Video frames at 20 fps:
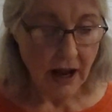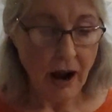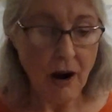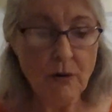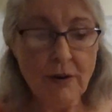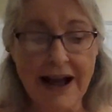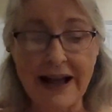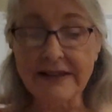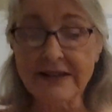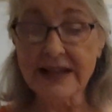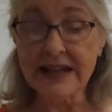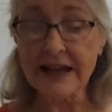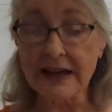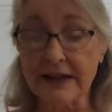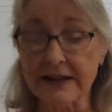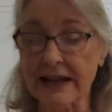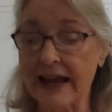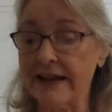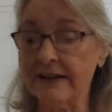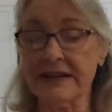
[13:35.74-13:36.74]

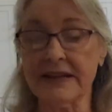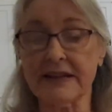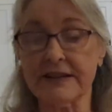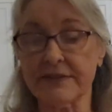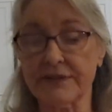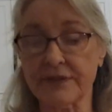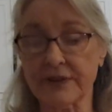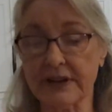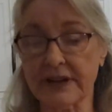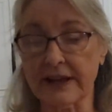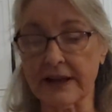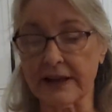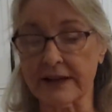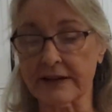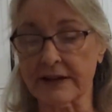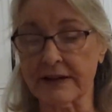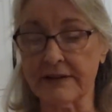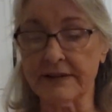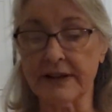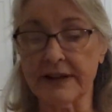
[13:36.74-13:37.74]
I did
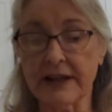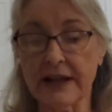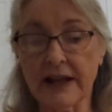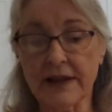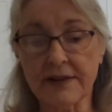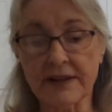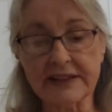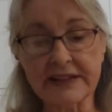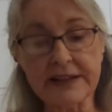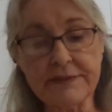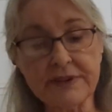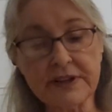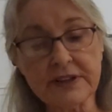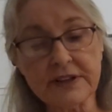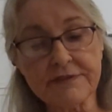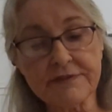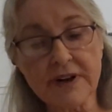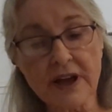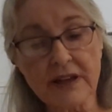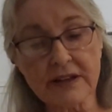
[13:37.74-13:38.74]
forget. Living
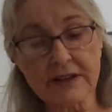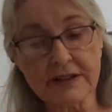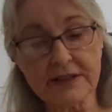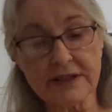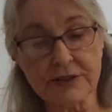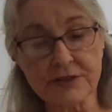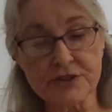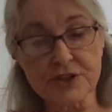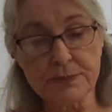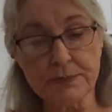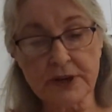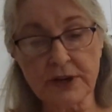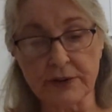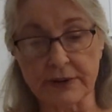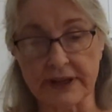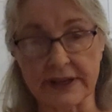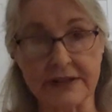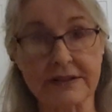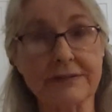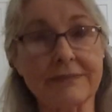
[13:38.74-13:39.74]
the volunteer
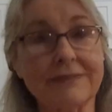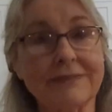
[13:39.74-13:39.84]
spirit.